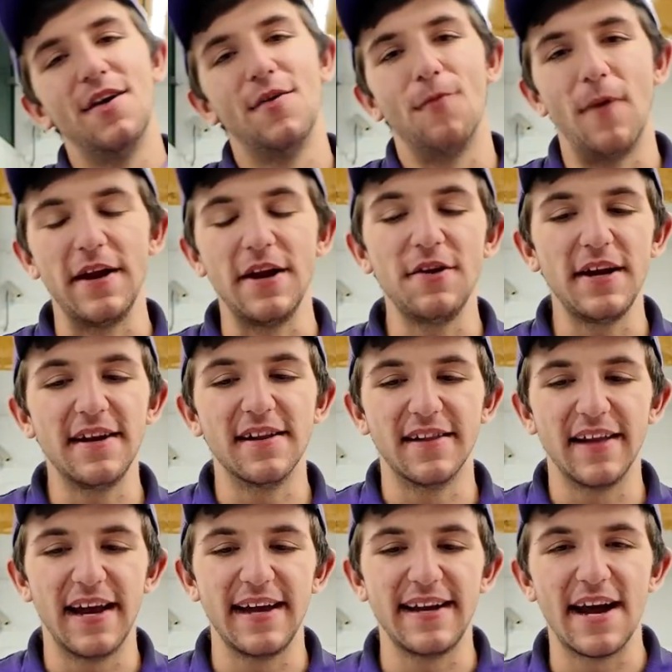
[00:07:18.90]
When you need to
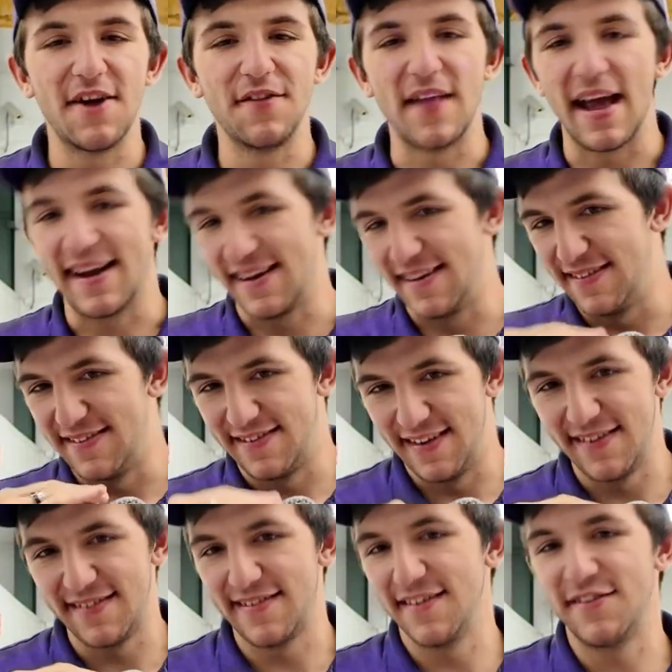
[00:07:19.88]
lay down that
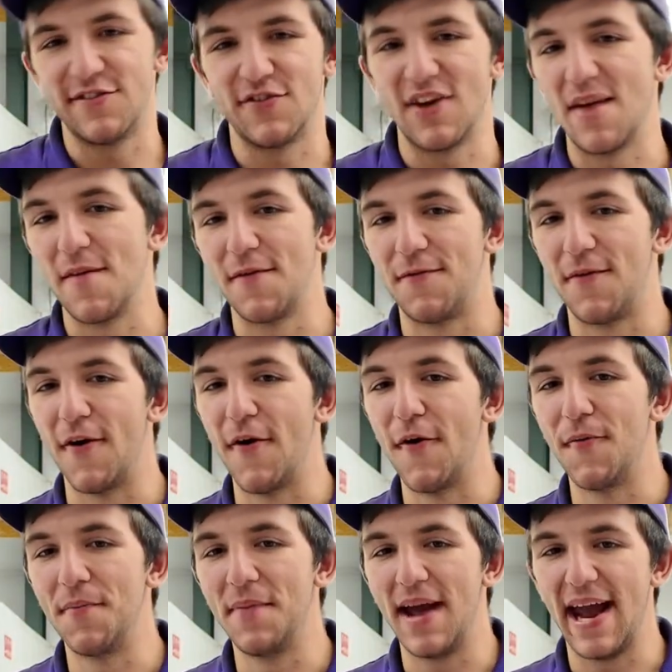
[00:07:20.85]
consistent stream of
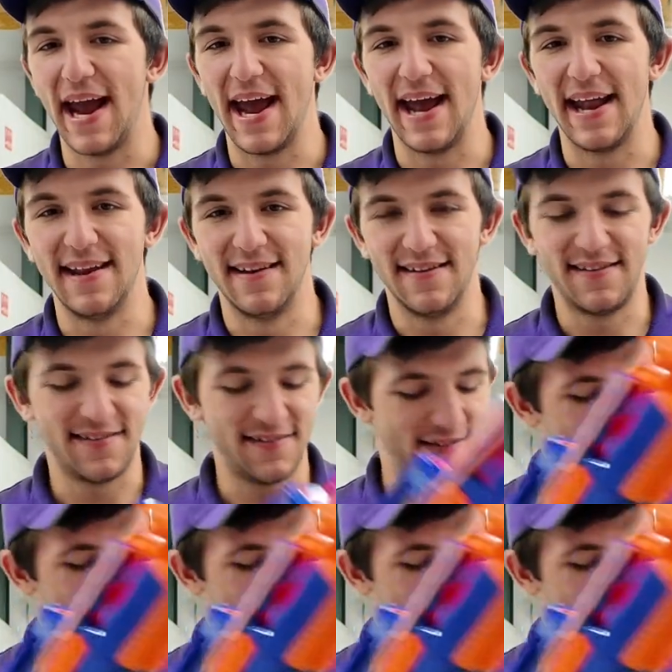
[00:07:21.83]
foam and